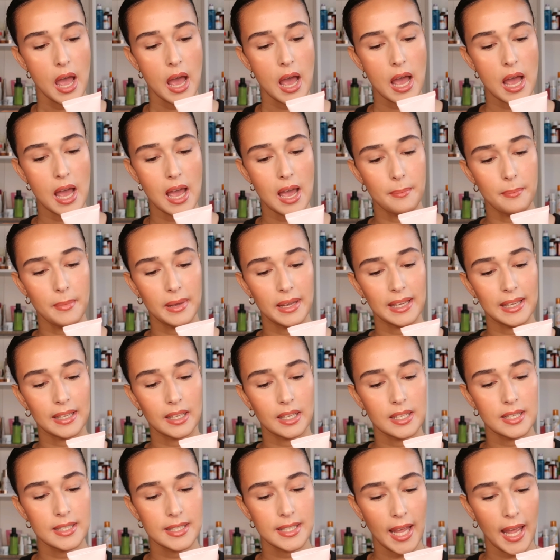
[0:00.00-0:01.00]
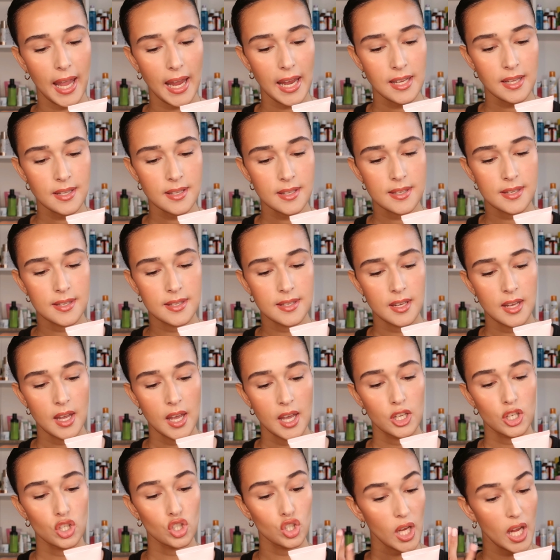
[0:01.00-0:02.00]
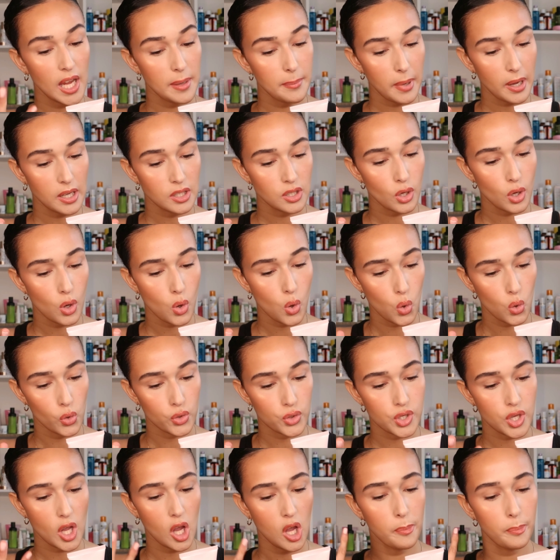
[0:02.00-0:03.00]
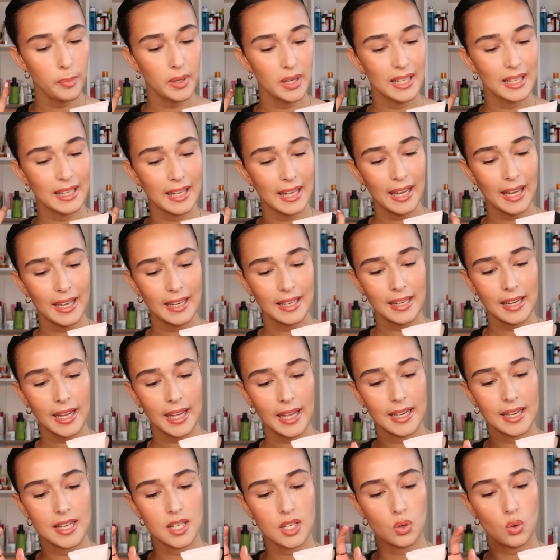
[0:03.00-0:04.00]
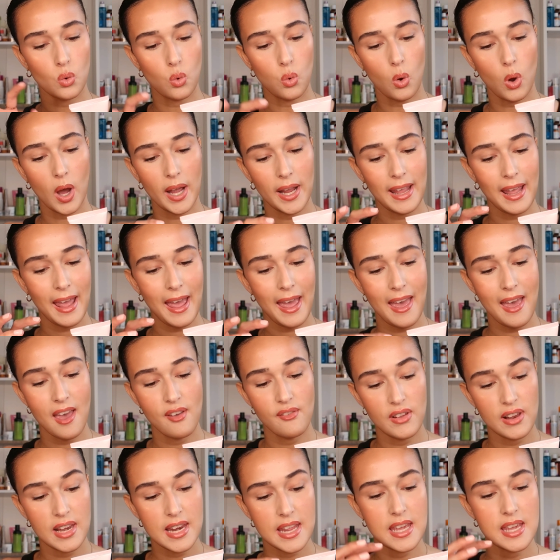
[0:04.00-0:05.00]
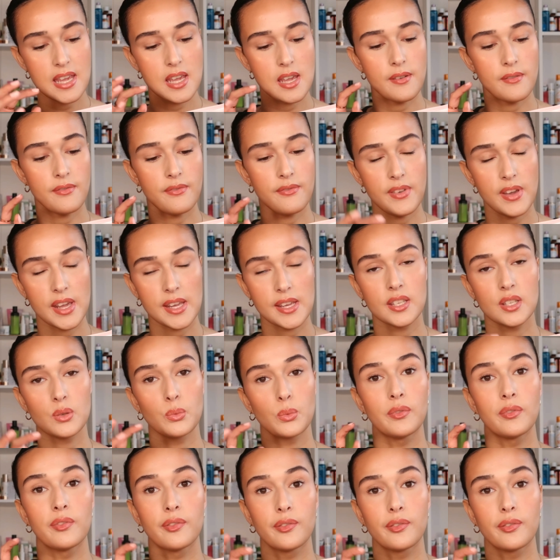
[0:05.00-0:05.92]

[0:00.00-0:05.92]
It contains shea butter also, but again, it is quite heavily fixed with